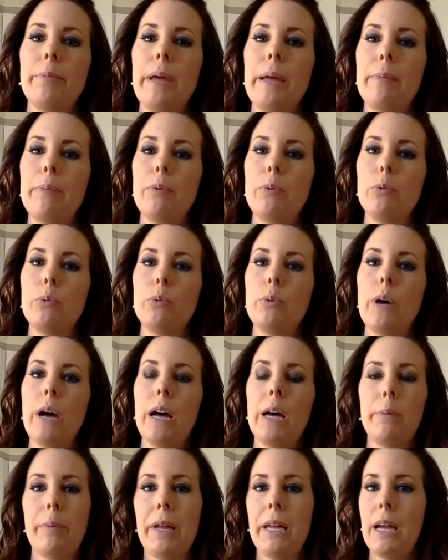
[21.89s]
people
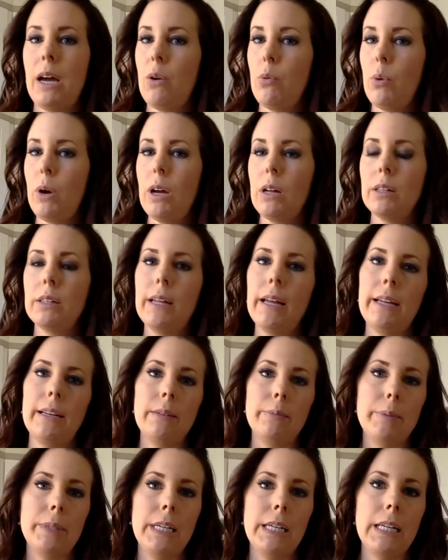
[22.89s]
being unwell,
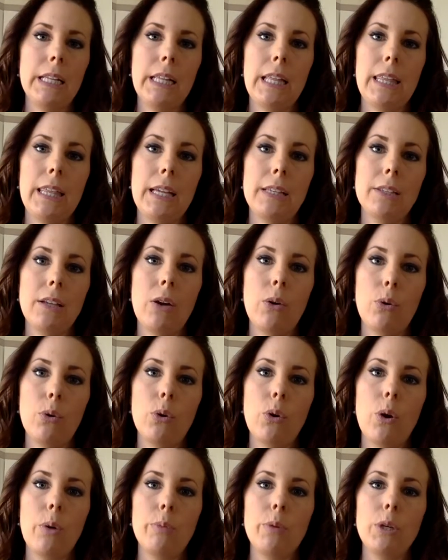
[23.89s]
and particularly things like
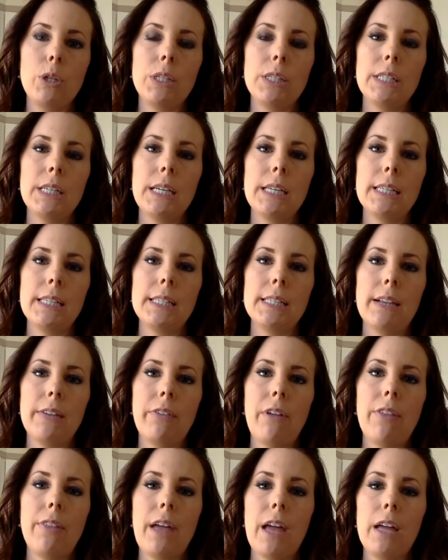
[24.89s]
autoimmune disease and
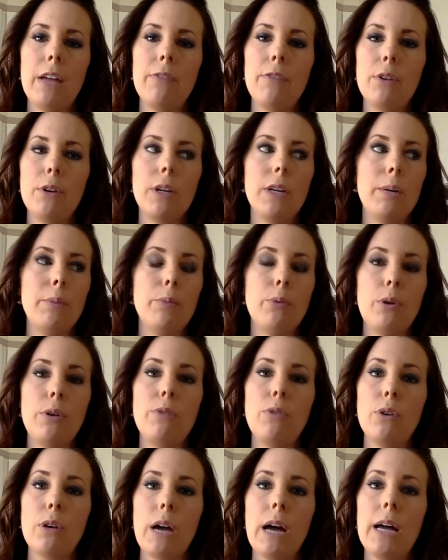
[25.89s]
stuff like that. If you can
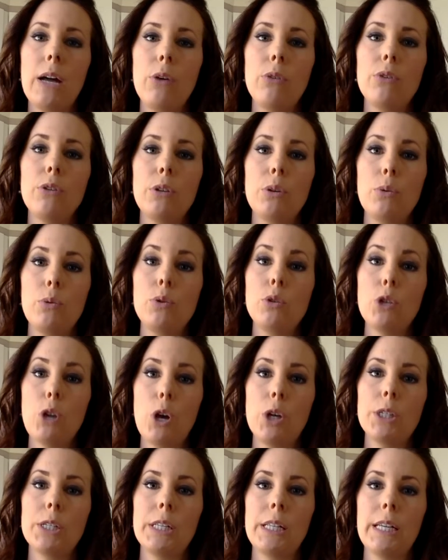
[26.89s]
improve your gut health, you will
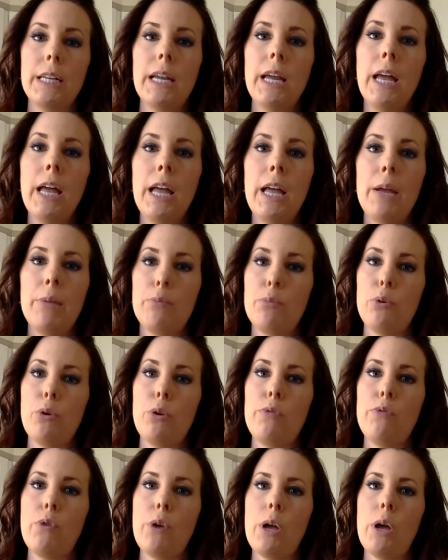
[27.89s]
totally
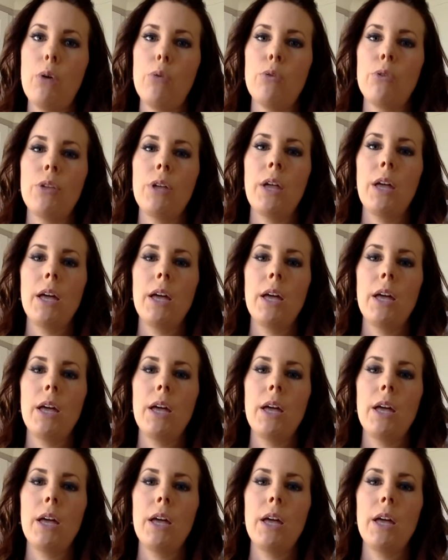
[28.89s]
improve your health.